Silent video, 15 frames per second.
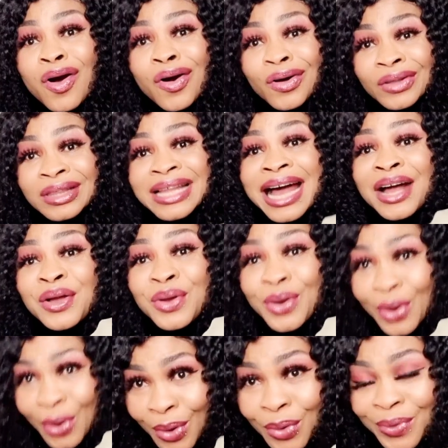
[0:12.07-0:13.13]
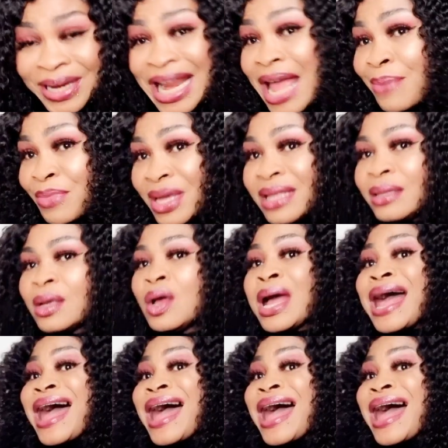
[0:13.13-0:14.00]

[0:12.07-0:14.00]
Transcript: Undergo, when I mean